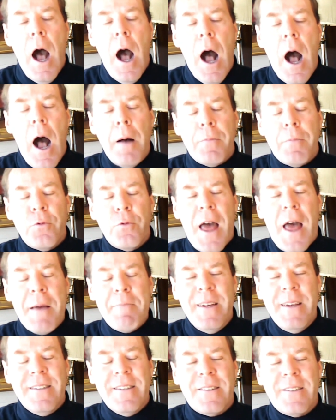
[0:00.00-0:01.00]
uh, through
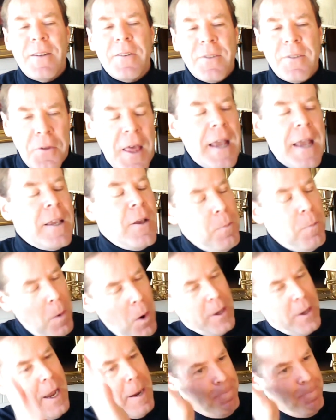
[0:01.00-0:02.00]
that means. So thank you.
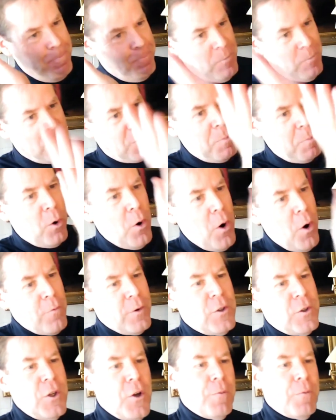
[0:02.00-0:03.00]
Okay, once more,
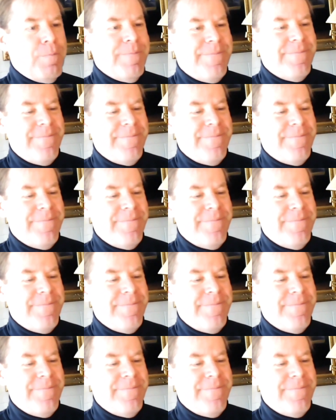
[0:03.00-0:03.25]
over to you.